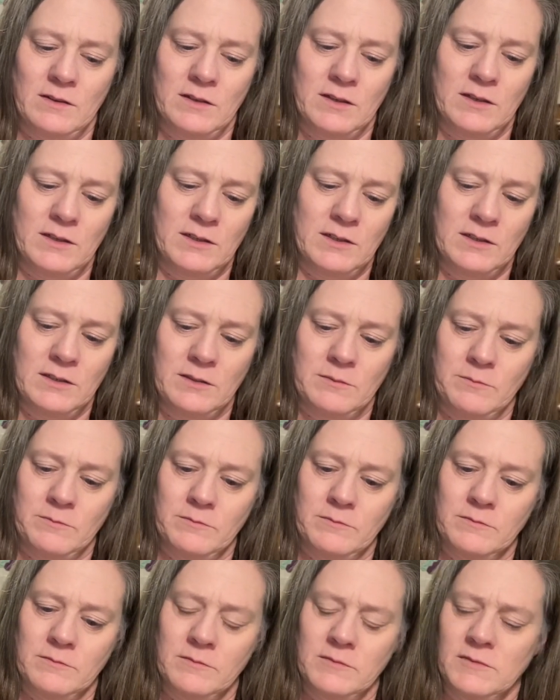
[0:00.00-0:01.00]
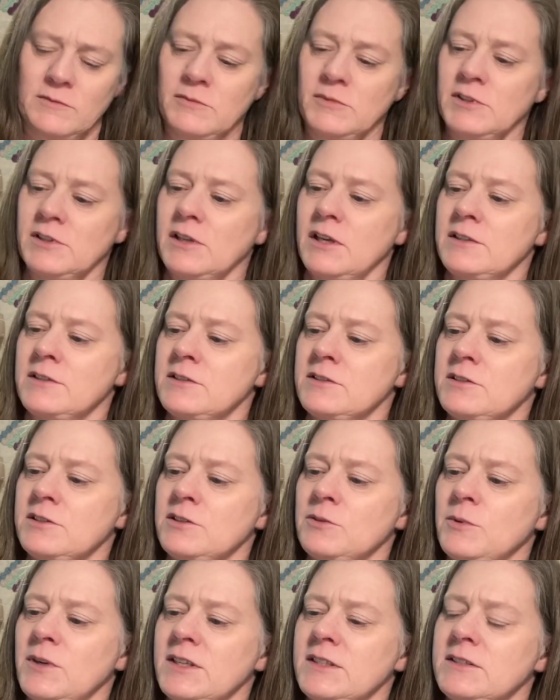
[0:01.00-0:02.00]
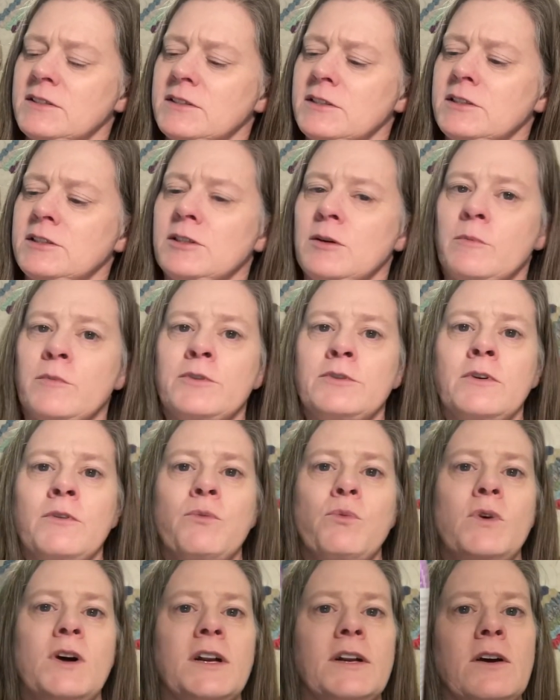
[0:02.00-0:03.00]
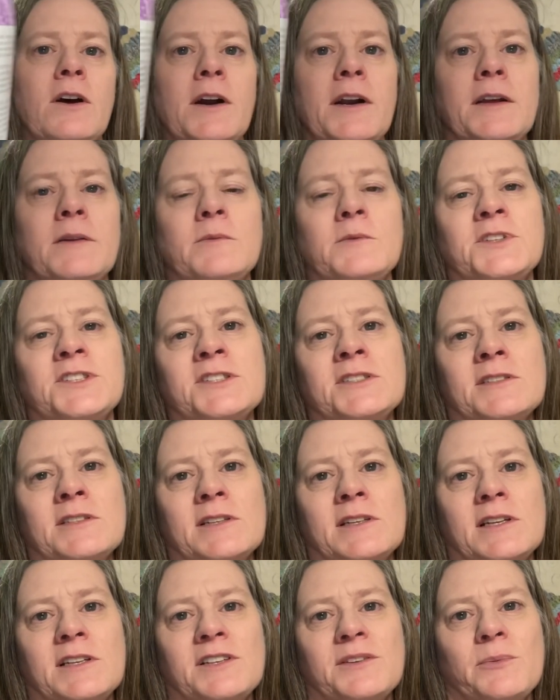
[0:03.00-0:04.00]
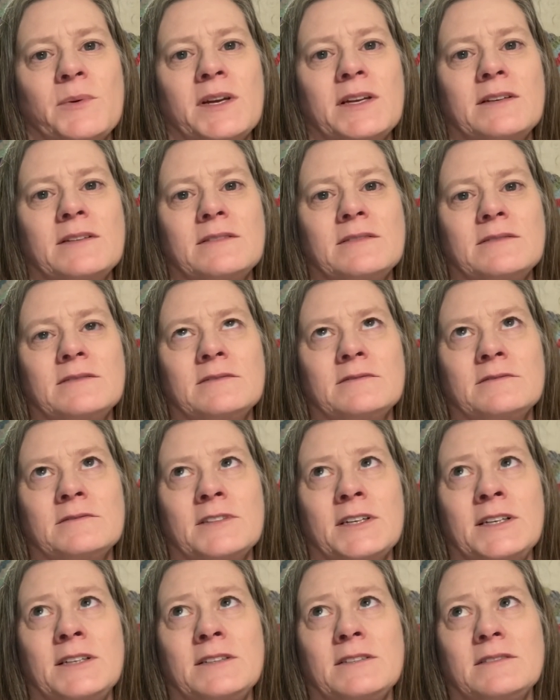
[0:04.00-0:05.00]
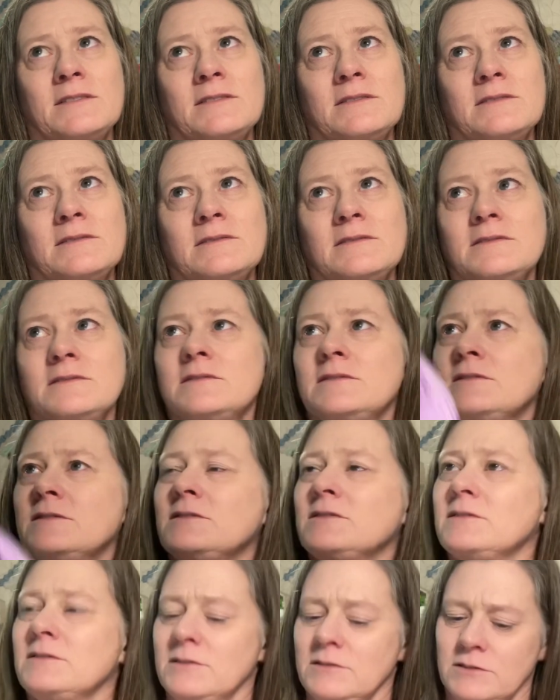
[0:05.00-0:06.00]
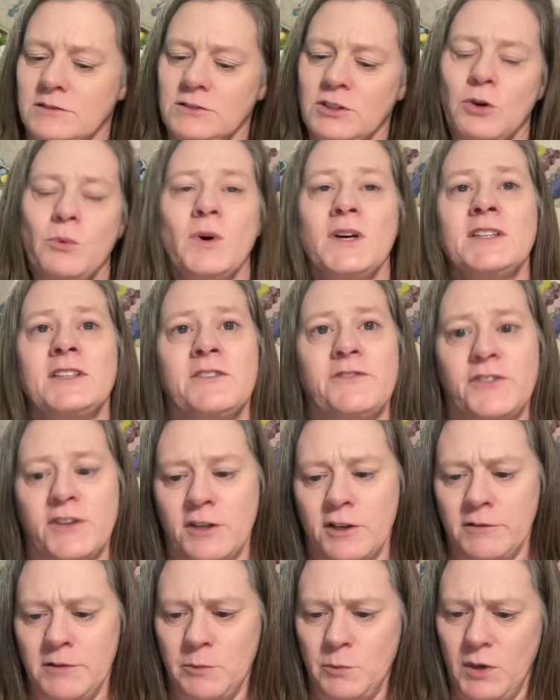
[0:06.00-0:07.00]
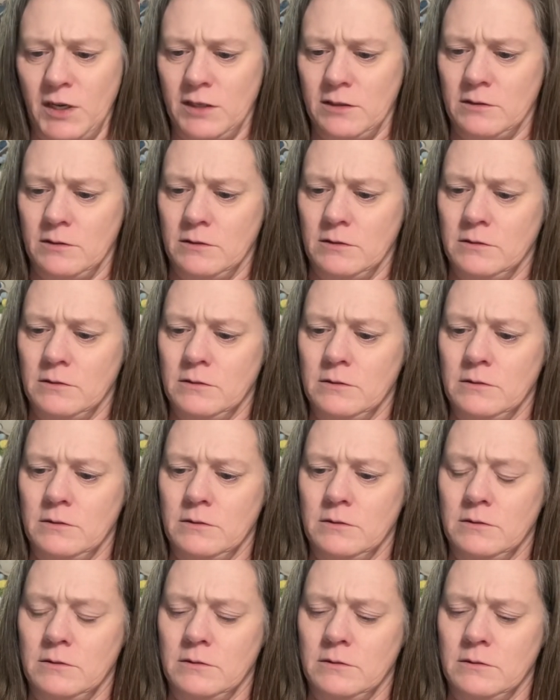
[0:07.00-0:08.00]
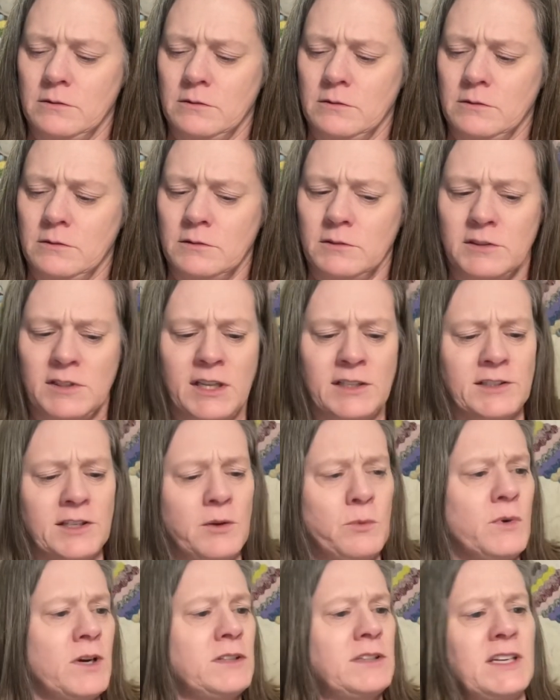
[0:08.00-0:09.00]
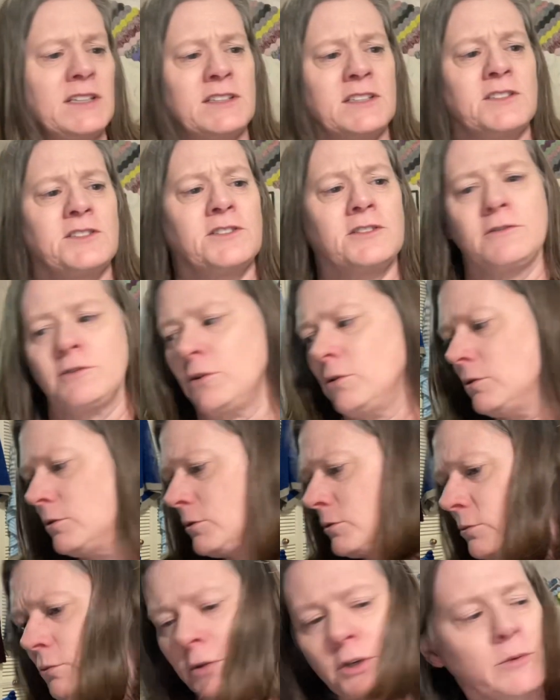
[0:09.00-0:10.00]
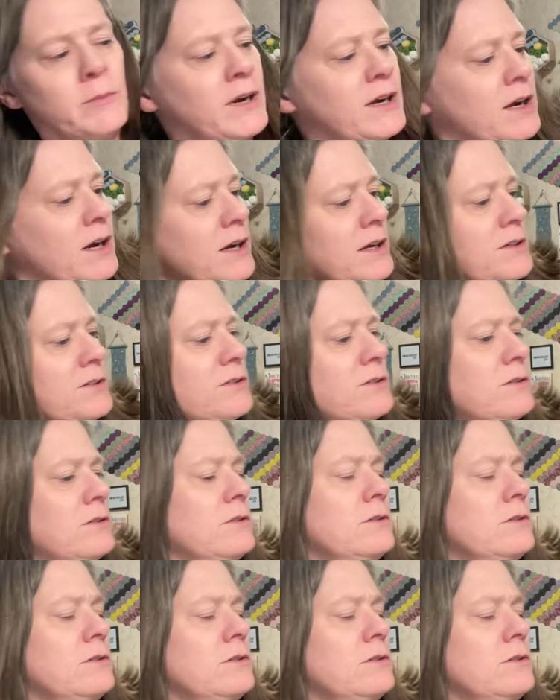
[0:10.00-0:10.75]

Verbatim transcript: Um, it has the C Y C number of one on it, which is the lace weight, right? No, one's a fingering weight. Is that the one? That's a Cyril. Where are my eyes?